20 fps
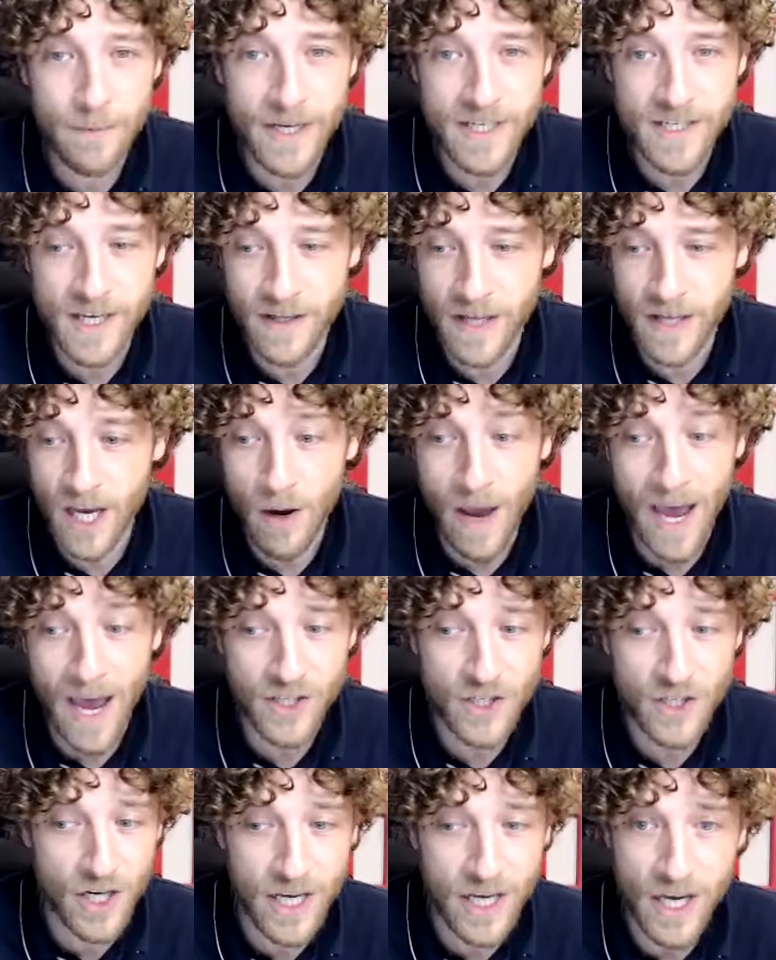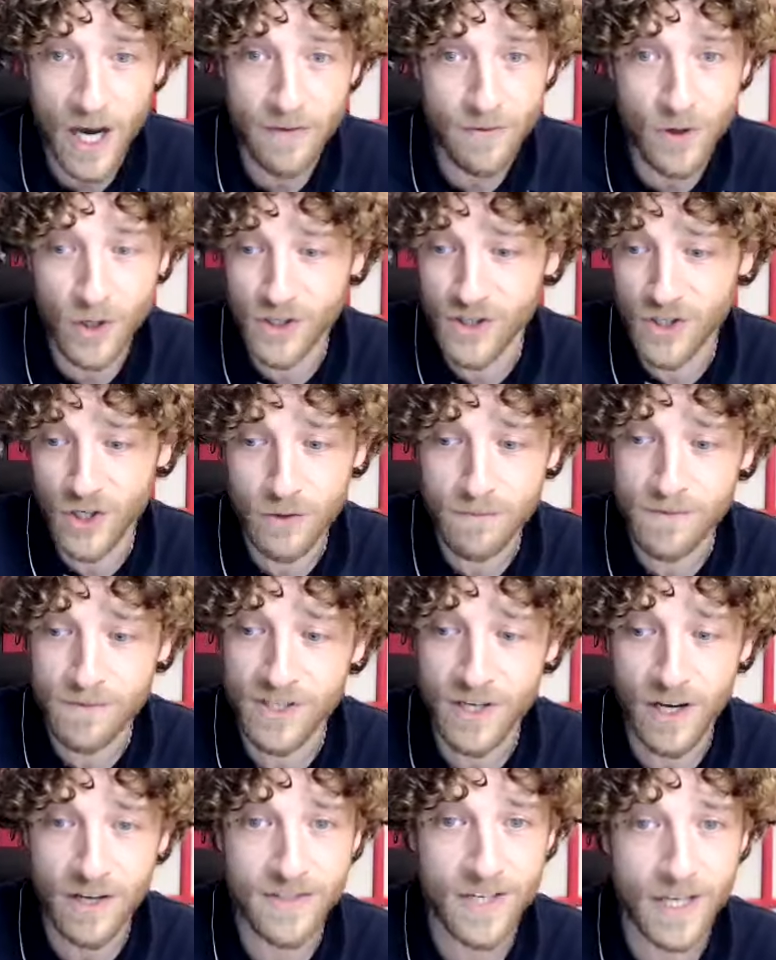busy and they go, actually, I've got a Zoom
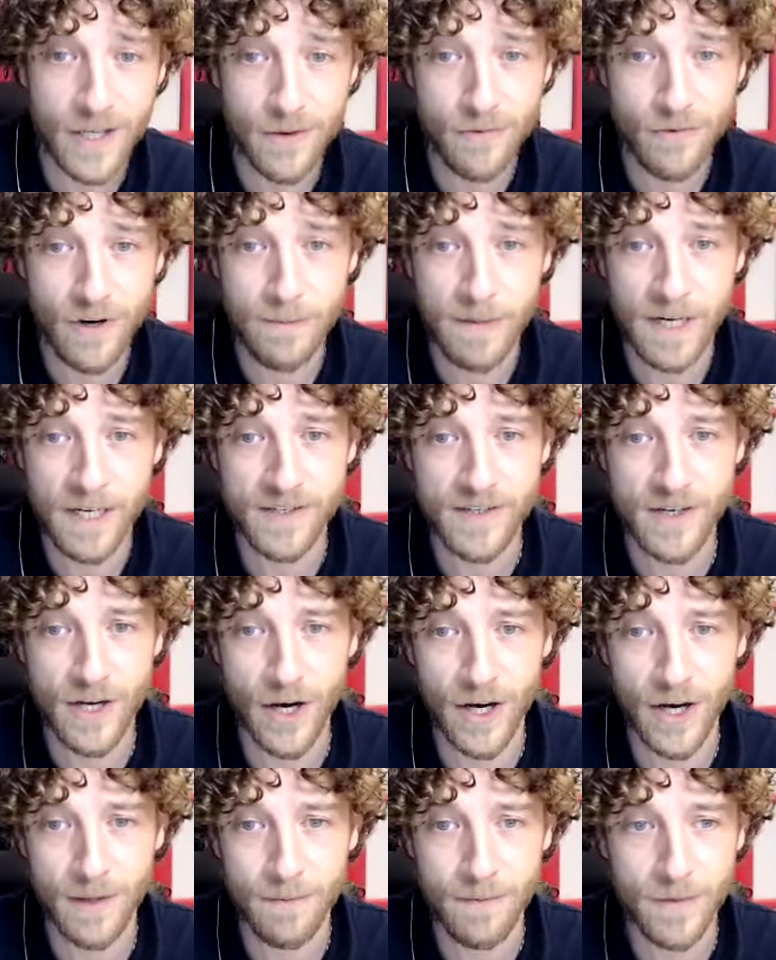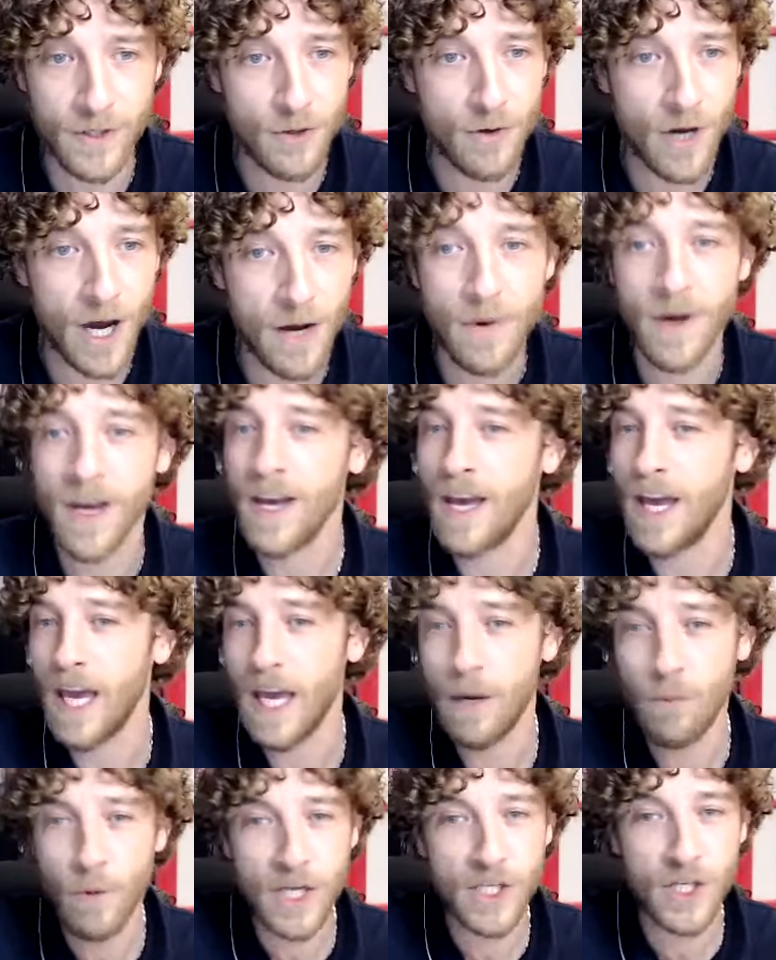starting in 3 minutes' time, you go,
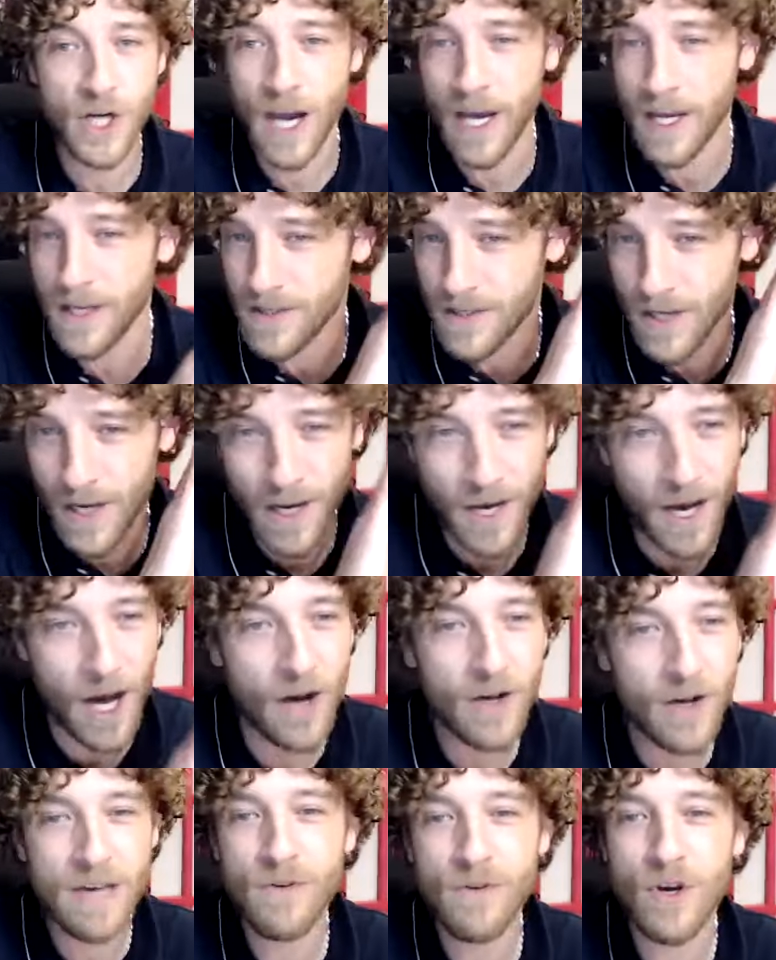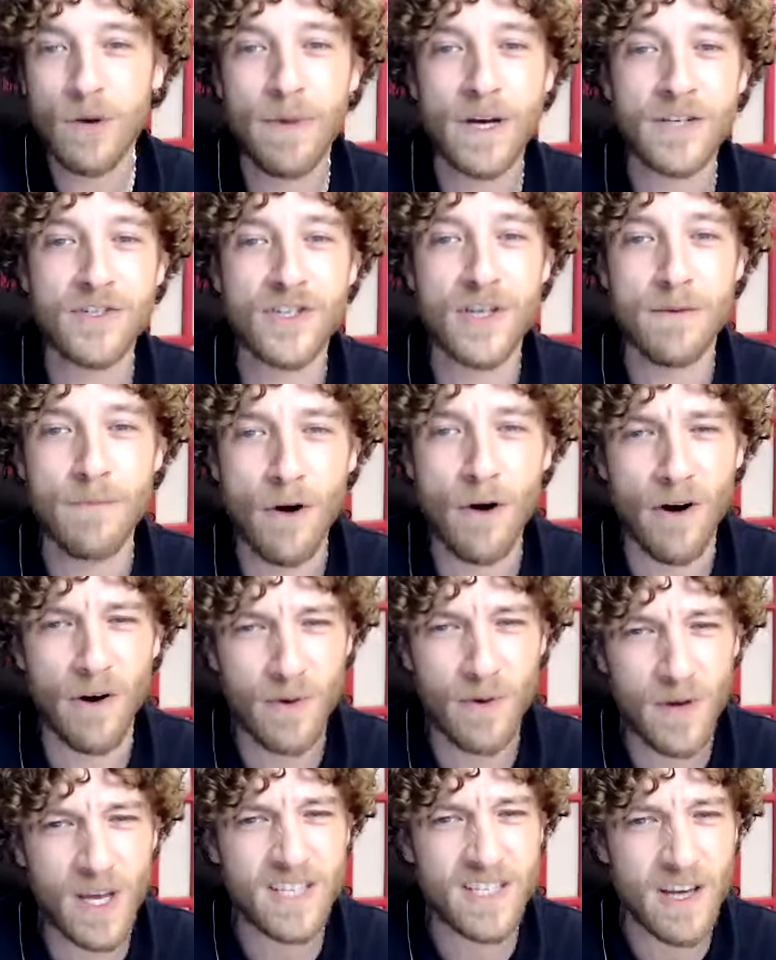in which case, I'll give you a buzz tomorrow.
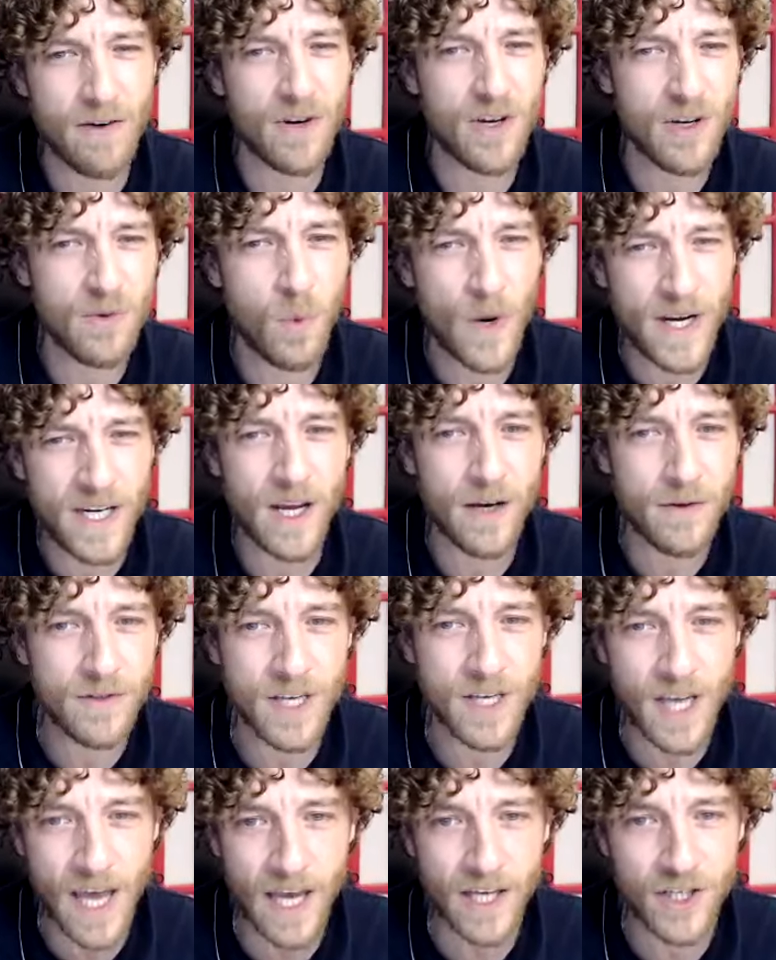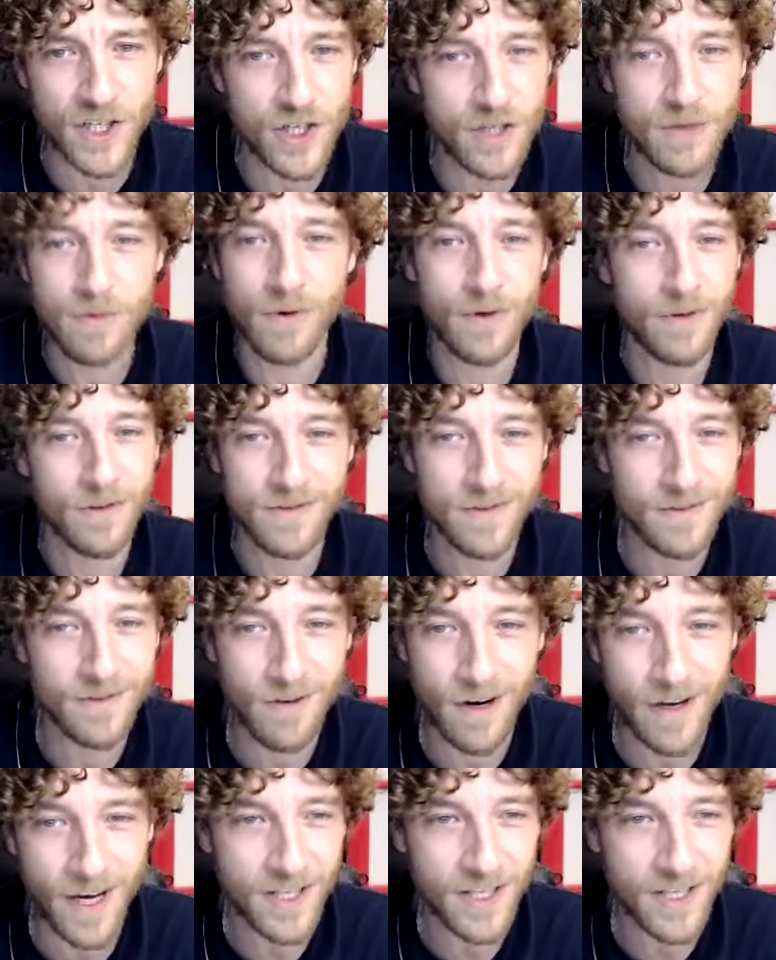Is there a good window to catch you? Or, right?